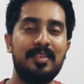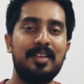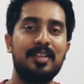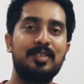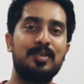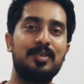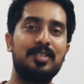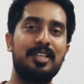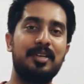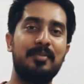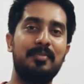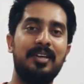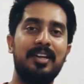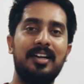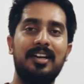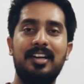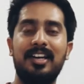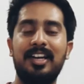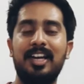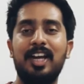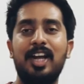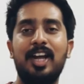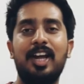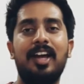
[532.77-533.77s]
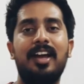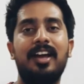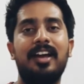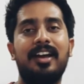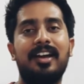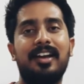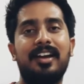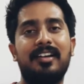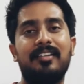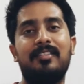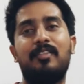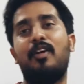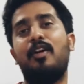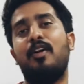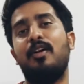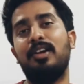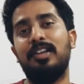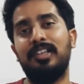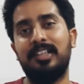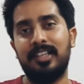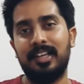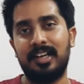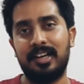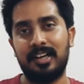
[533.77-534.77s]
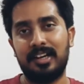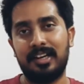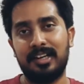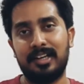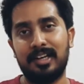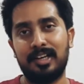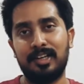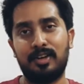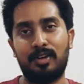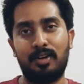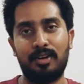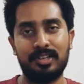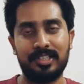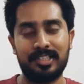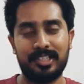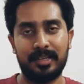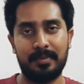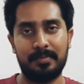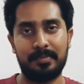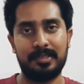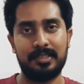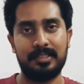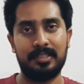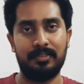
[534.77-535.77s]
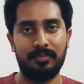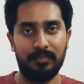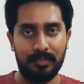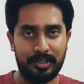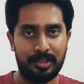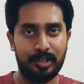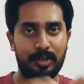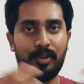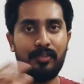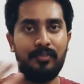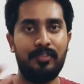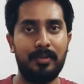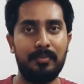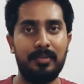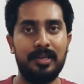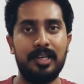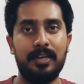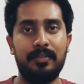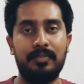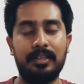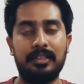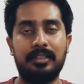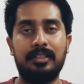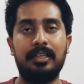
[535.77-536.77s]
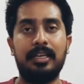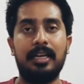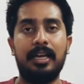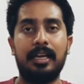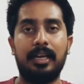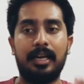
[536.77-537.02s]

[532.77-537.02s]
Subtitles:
So similarly, all theoretical concepts which you are familiar with